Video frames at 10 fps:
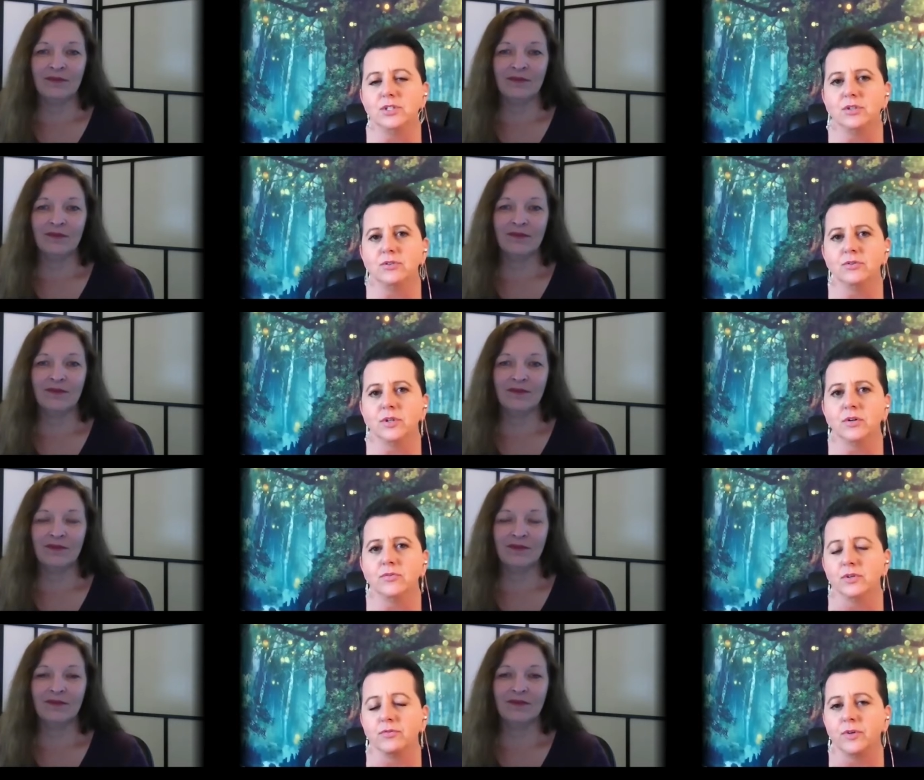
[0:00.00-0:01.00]
Speaker 1: do
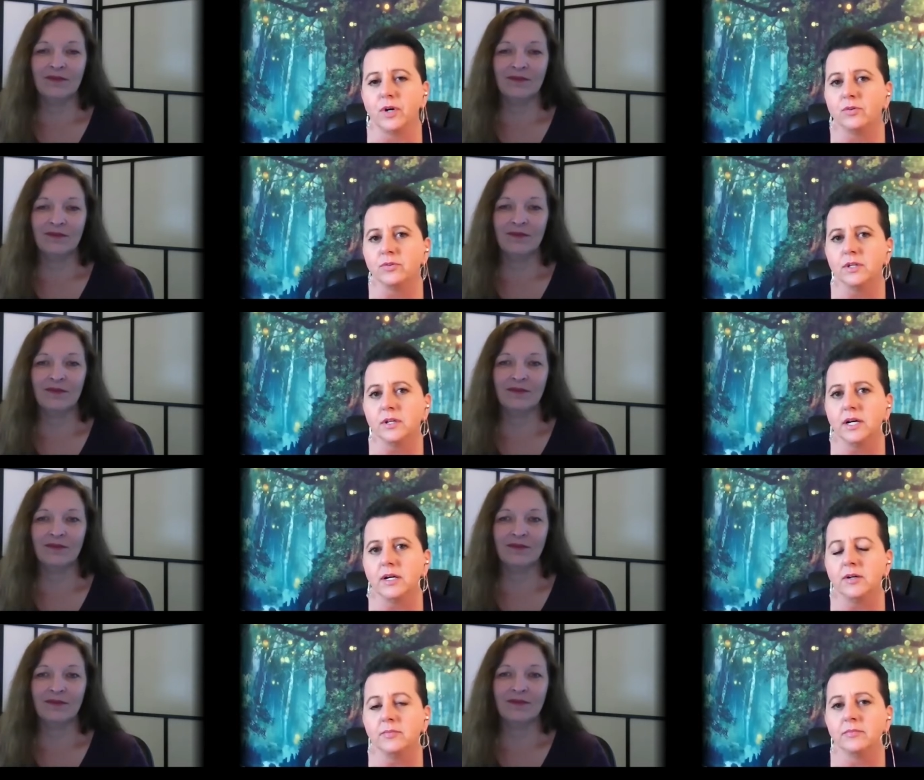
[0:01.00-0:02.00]
over the phone
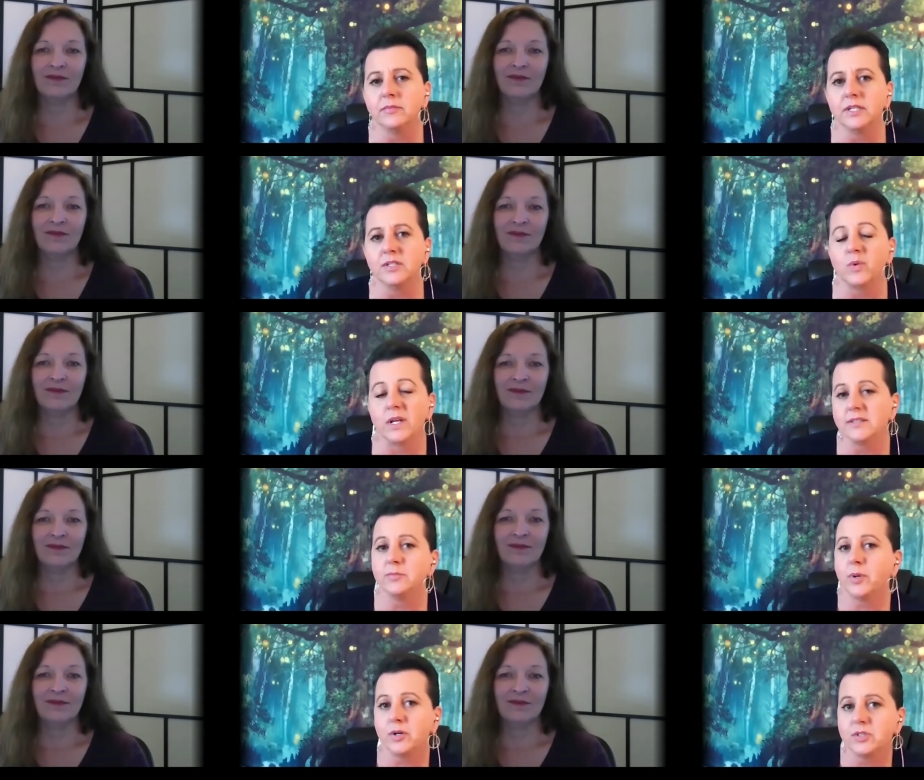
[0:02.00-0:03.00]
um, as well as
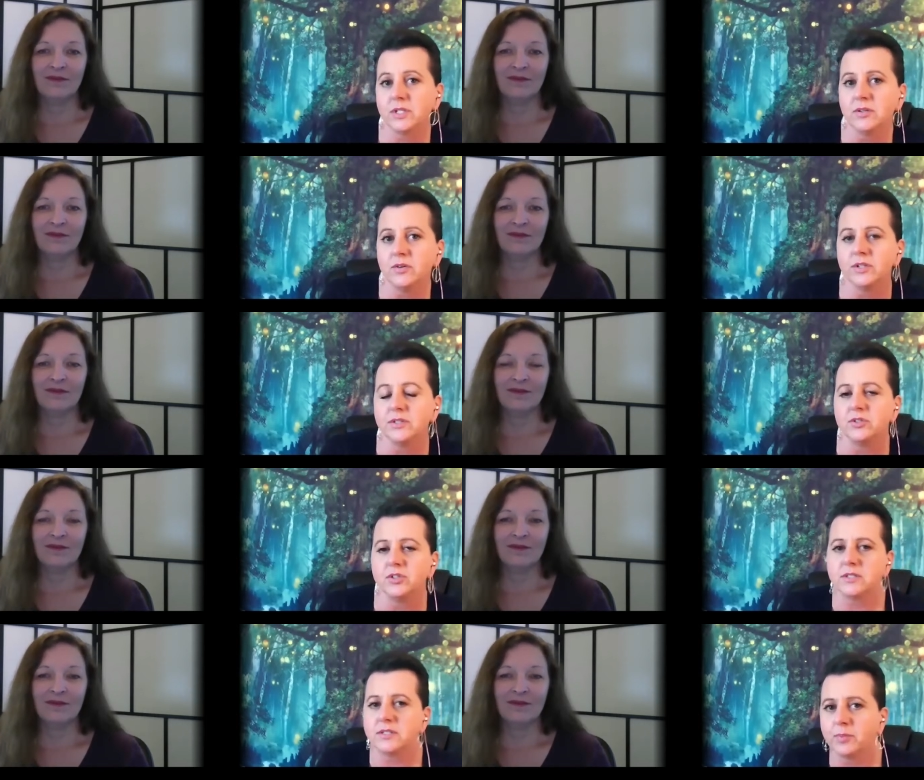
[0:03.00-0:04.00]
in person or is it
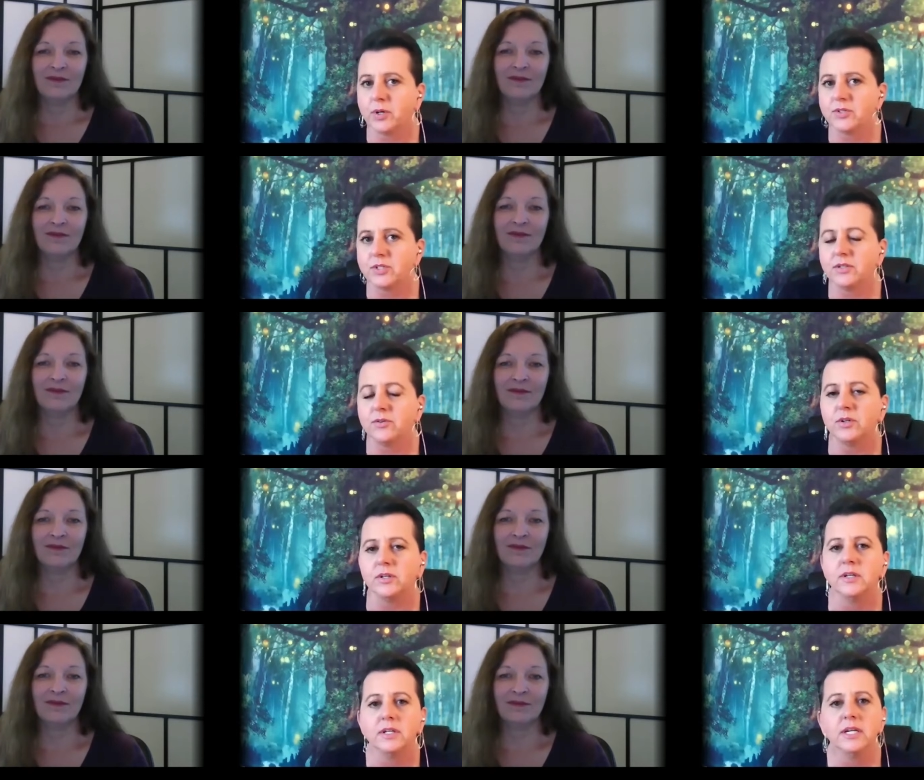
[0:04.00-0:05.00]
just in person
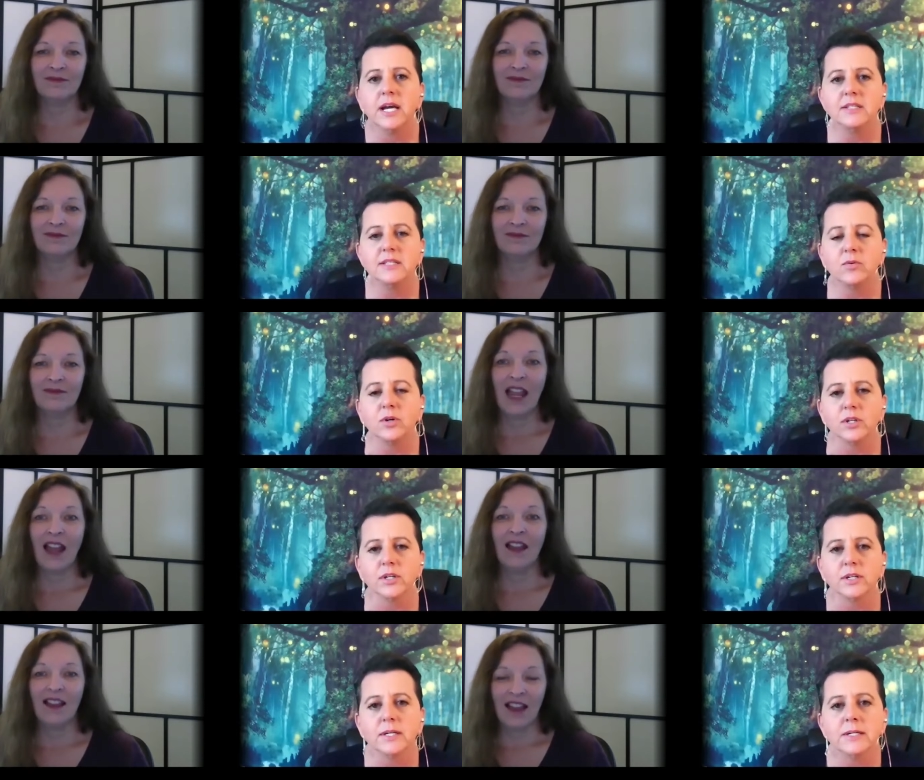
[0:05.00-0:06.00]
or how does that work?
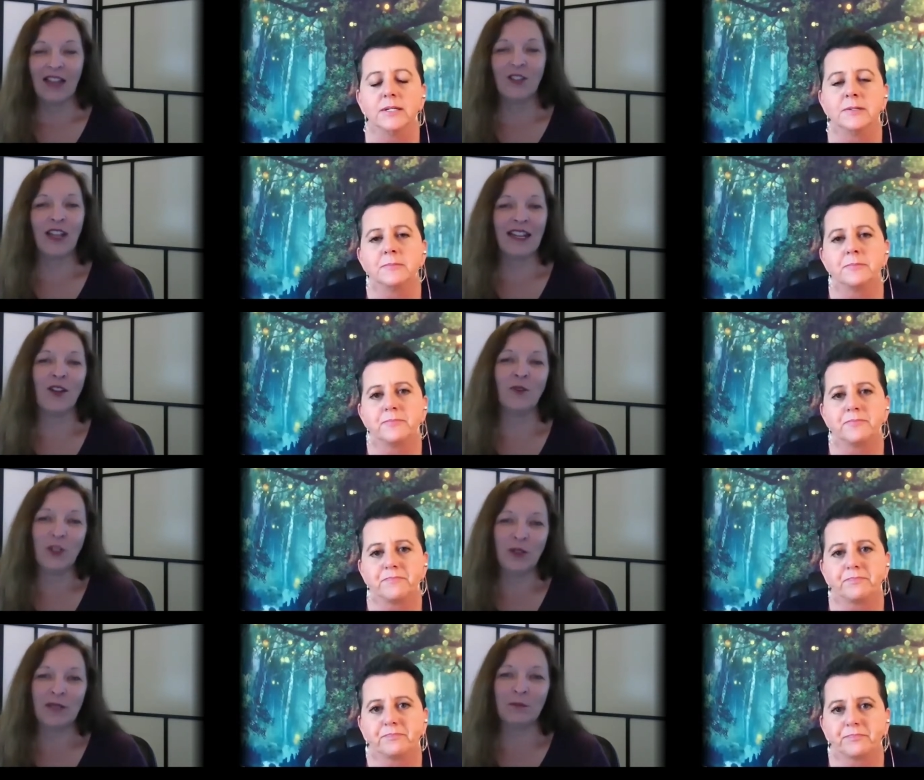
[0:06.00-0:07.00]
Speaker 2: Actually, I don't do
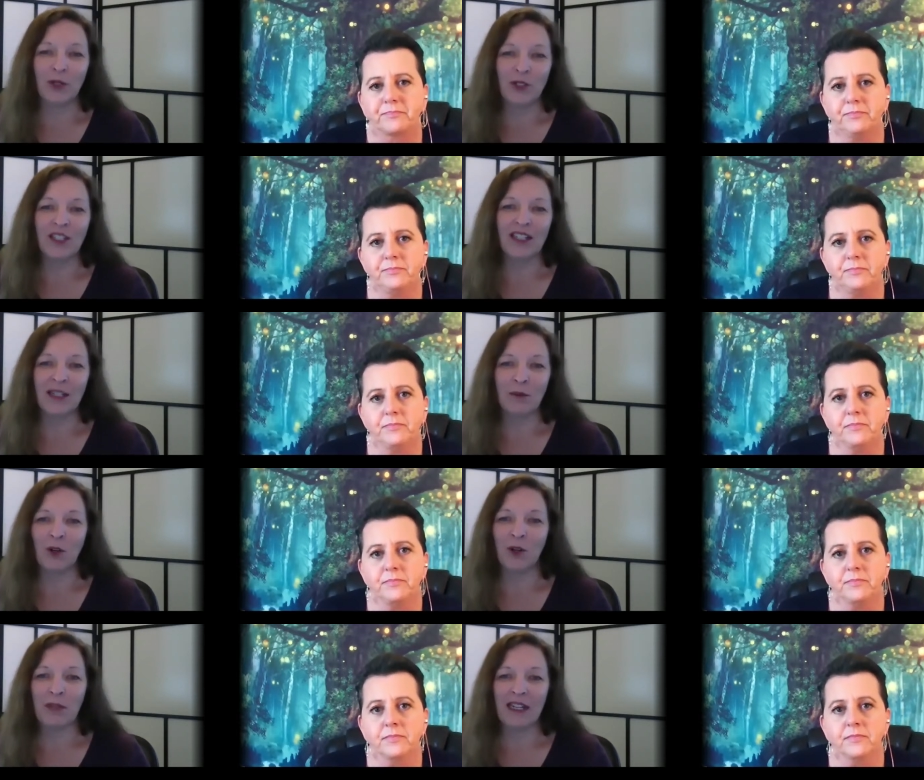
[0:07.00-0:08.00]
it in person
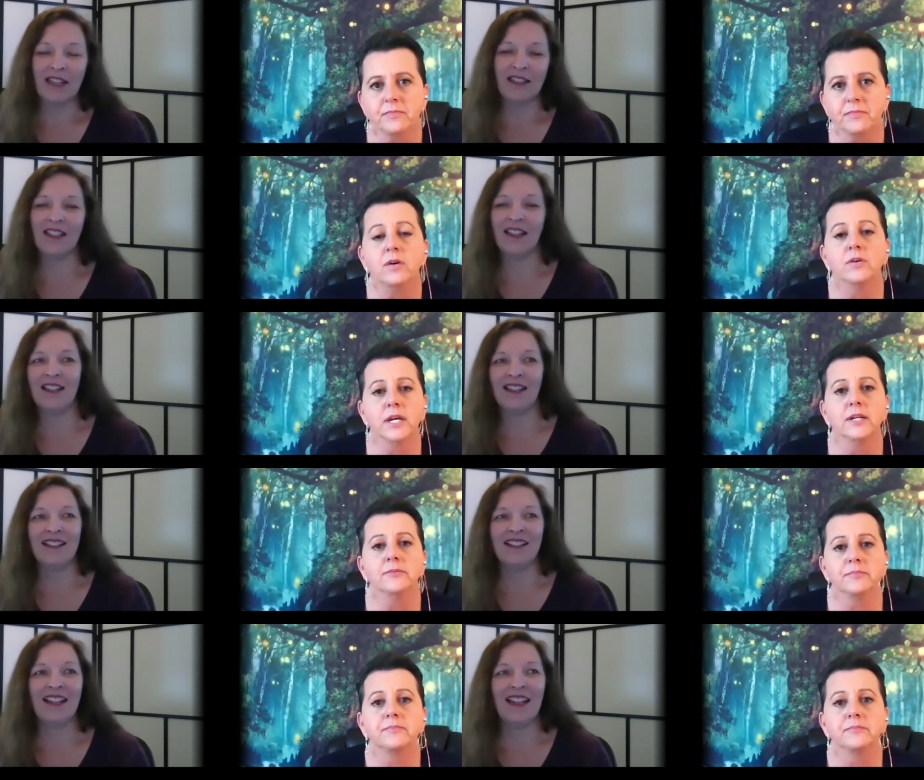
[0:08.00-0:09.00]
anymore because oh,
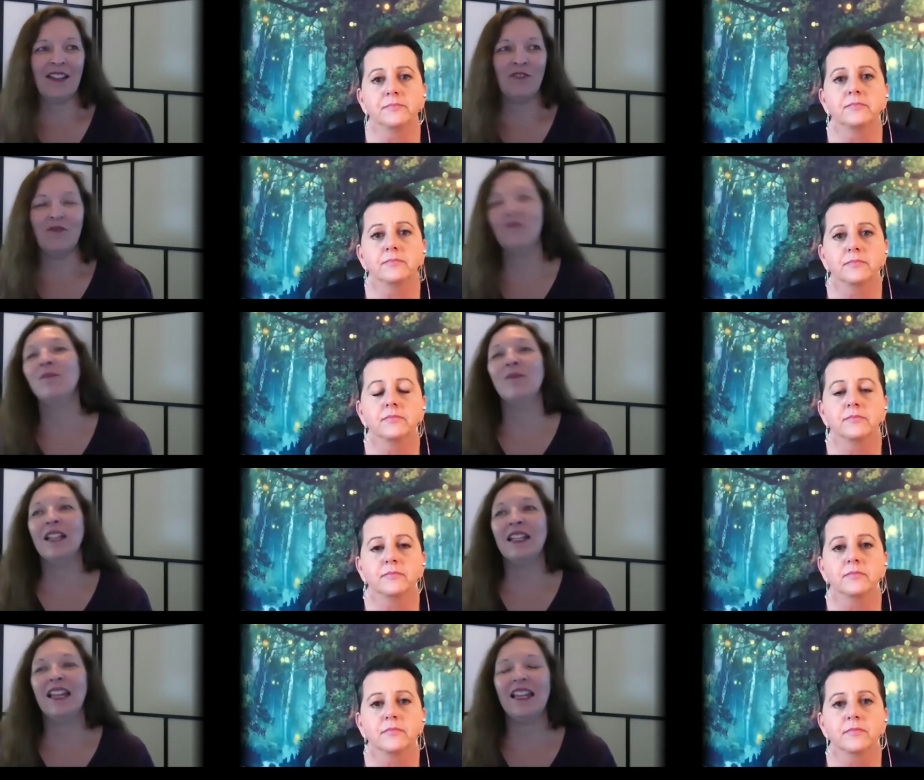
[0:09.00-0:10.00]
Speaker 1: okay. If,
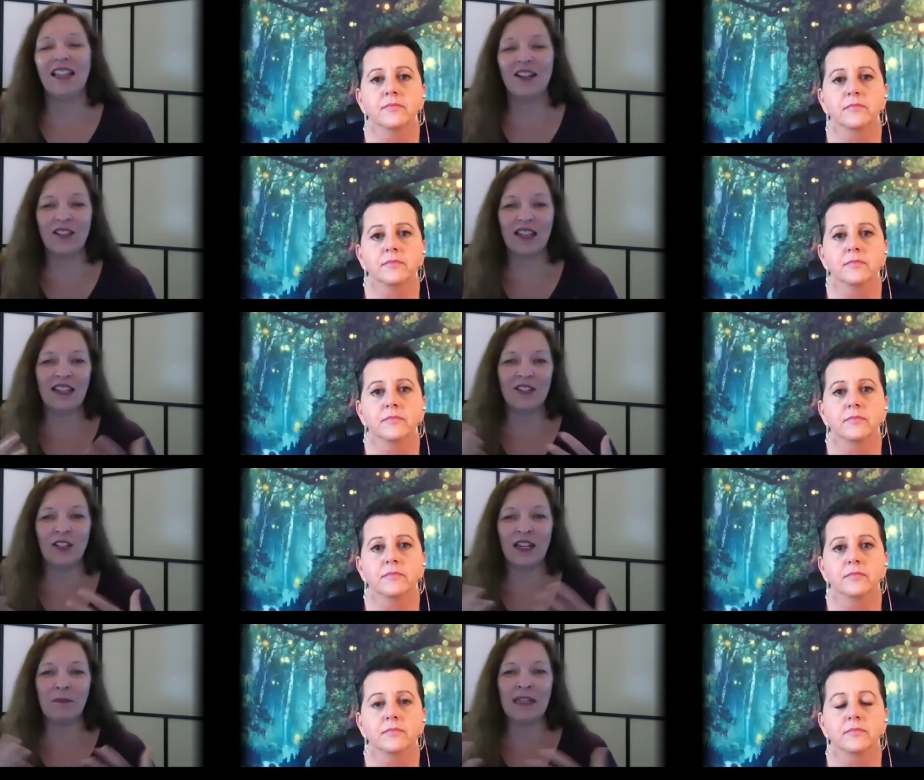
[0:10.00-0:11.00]
Speaker 2: then there's there's
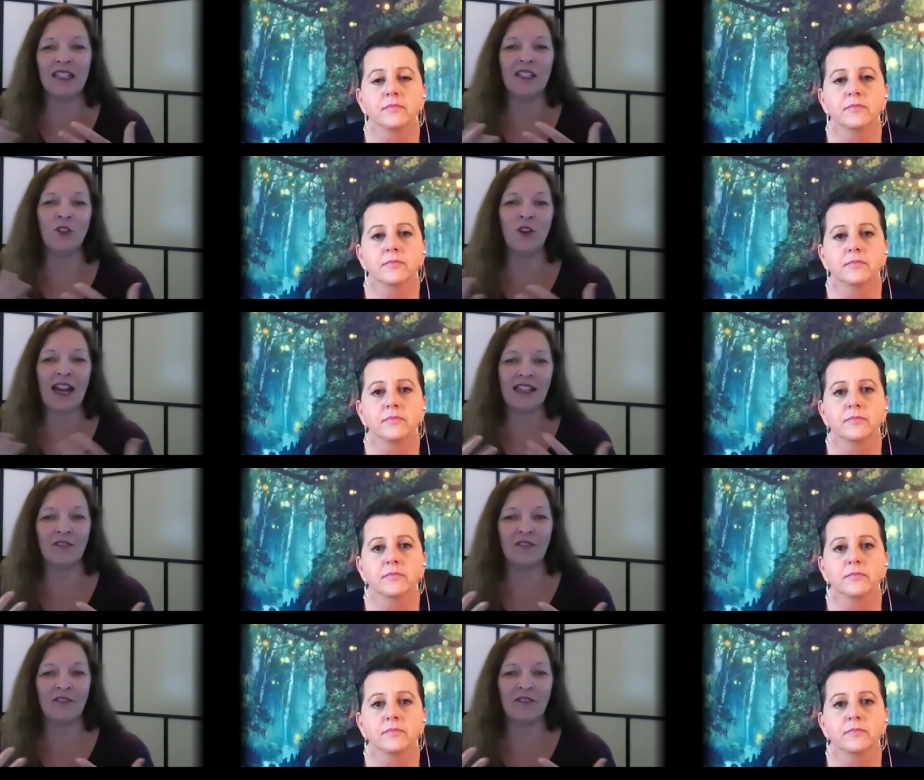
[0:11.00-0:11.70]
can be distractive